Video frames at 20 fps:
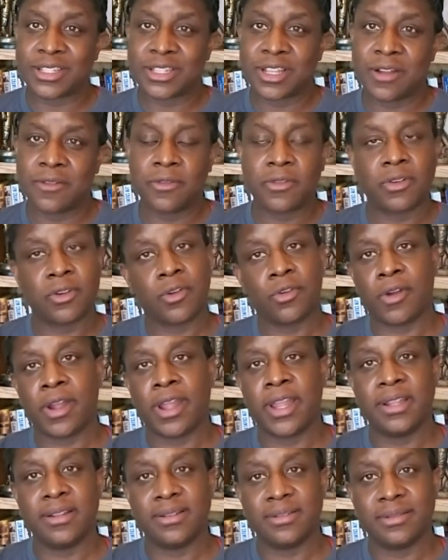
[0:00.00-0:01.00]
stuff,
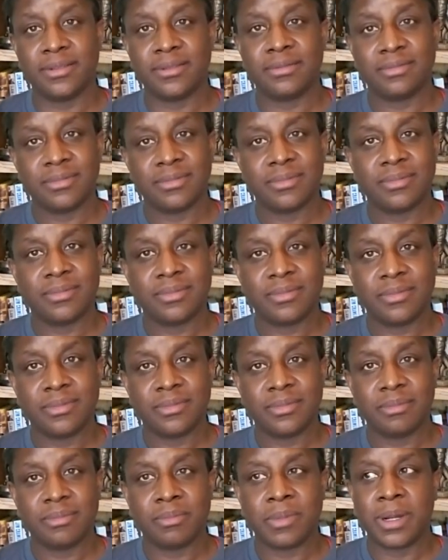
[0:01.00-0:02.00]
great.
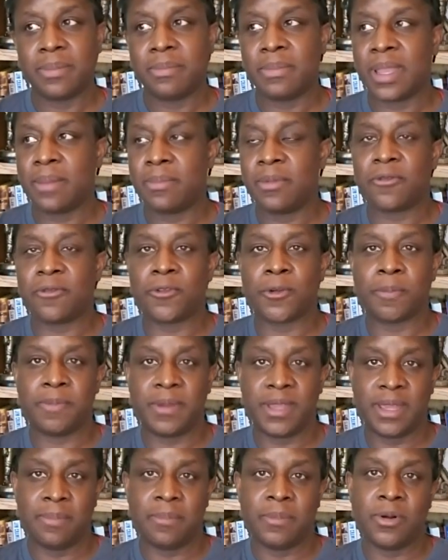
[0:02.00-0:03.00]
But maybe for
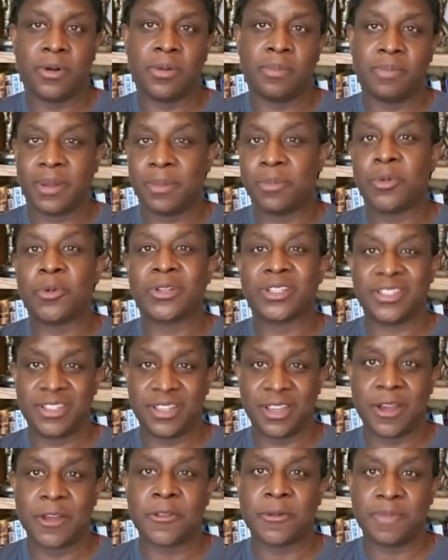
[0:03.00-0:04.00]
people, people want to
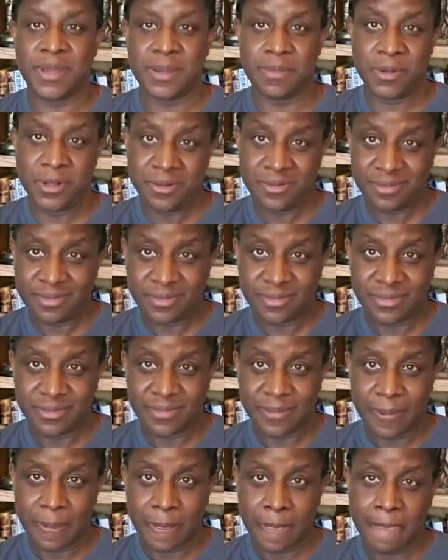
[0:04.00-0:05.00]
see other people.
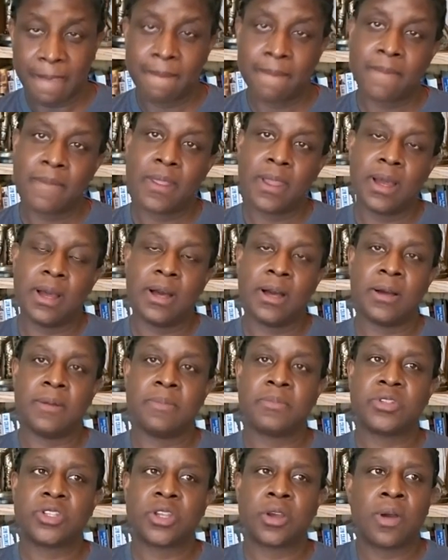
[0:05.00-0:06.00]

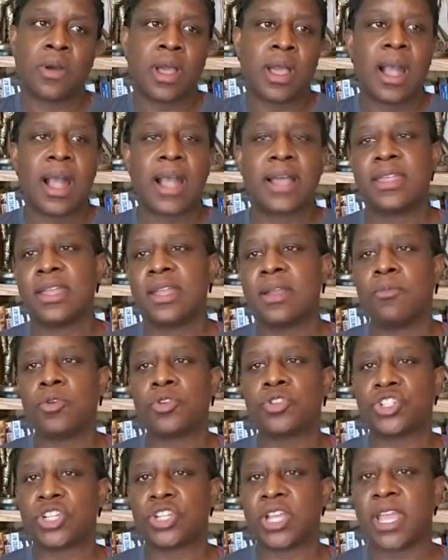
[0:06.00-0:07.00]
Um, so I think it
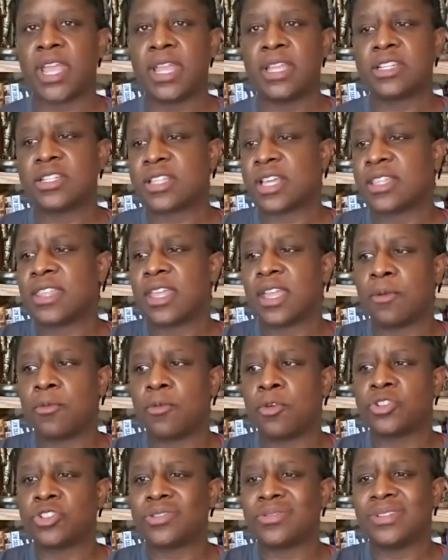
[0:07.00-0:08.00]
will change, and I think it
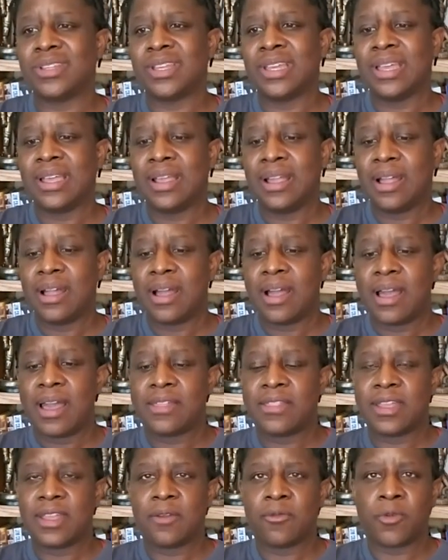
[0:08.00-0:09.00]
will. I
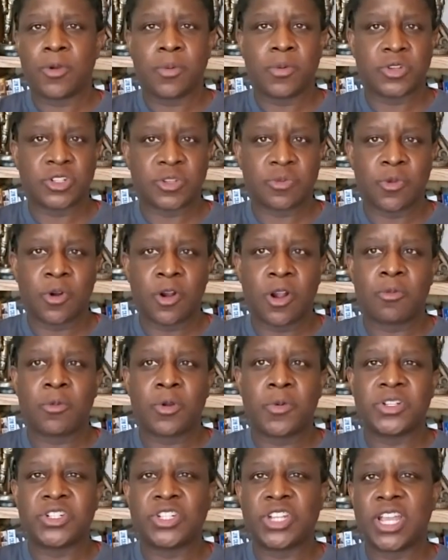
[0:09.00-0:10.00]
think if we were smart, we
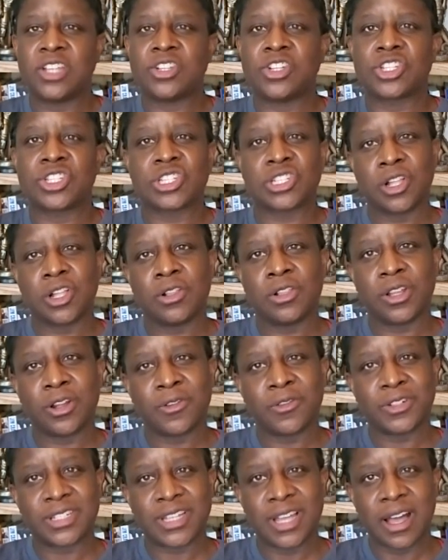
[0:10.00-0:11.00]
would change it slowly
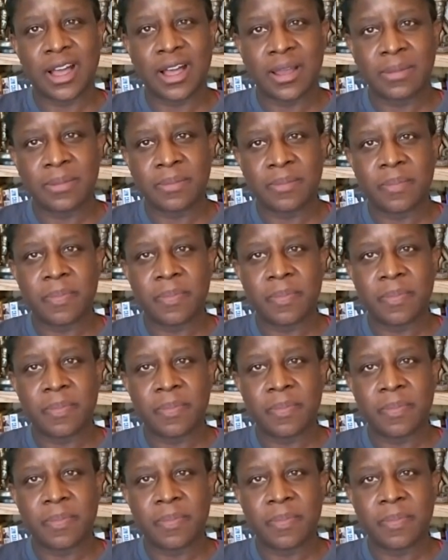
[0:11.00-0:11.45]
over time.